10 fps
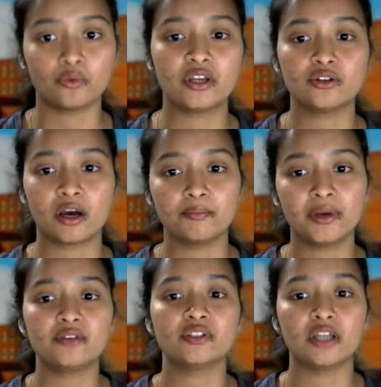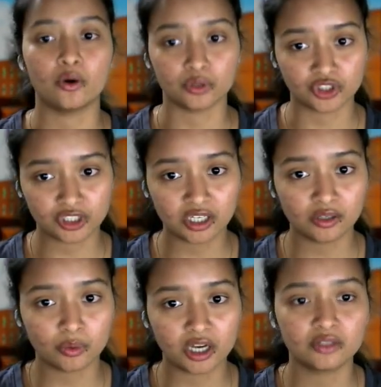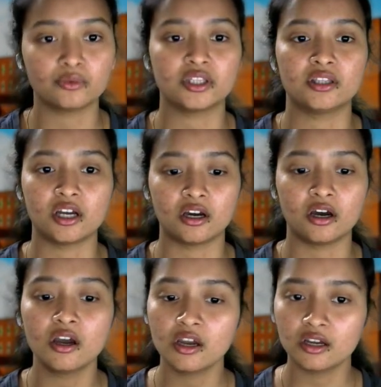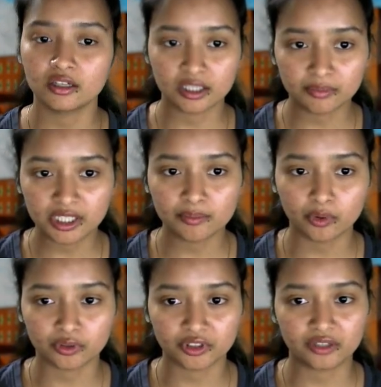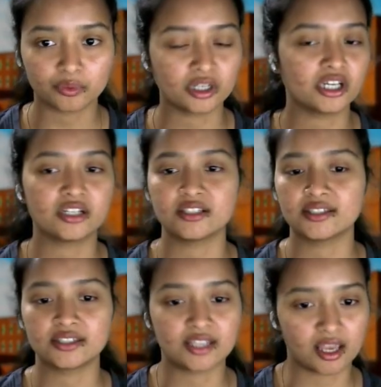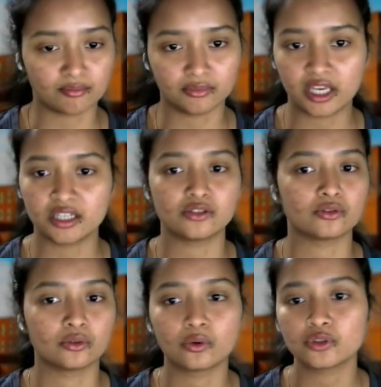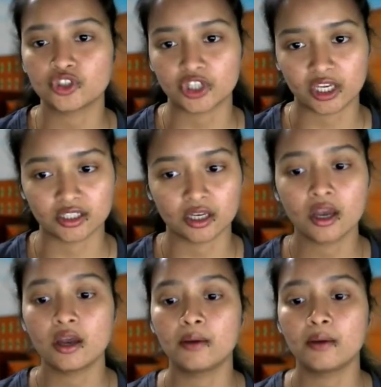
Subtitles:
So when you compare with the original one with the Ghibli portrait one, it is same. There is no change.